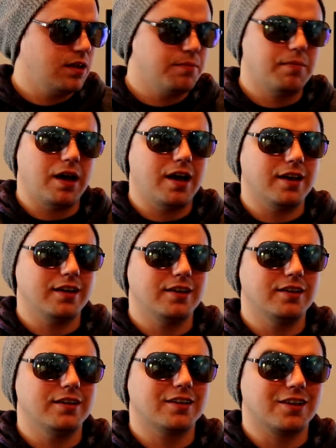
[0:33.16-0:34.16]

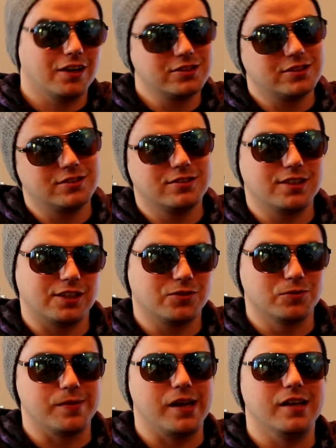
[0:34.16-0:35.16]
my cousin slash
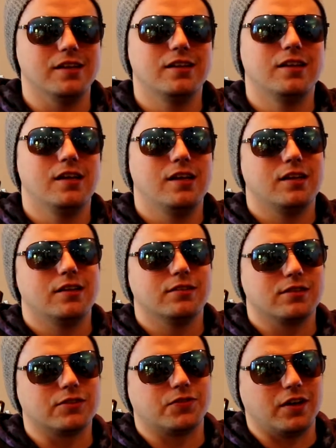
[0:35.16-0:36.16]
roommate
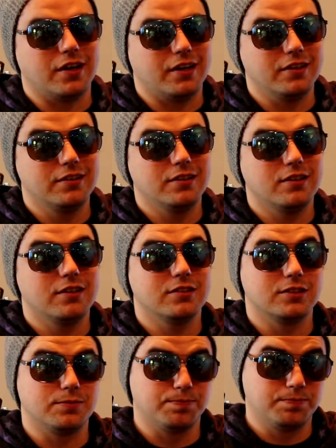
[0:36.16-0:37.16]
slash friend,
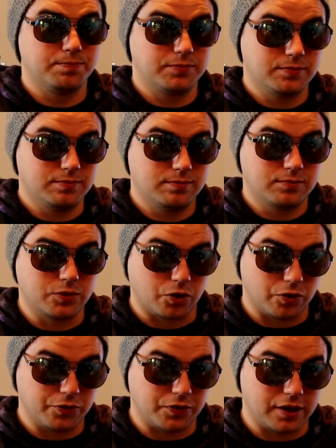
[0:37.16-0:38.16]

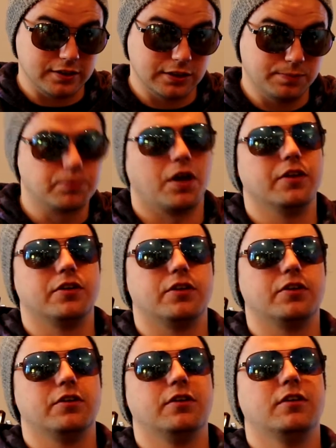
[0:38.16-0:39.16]
girlfriend's
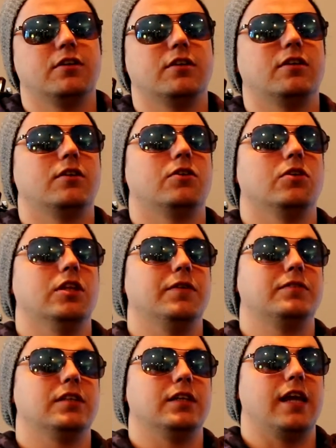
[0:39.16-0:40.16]
brother, who
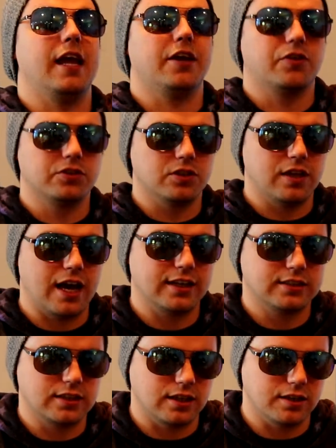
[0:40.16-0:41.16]
lives in Anchorage,
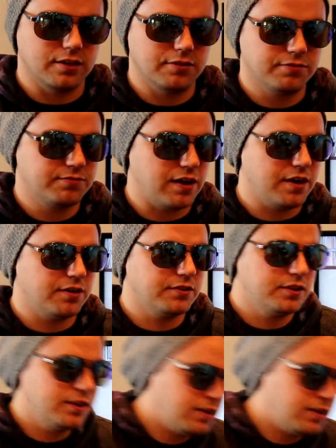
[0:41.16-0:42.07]
Alaska, found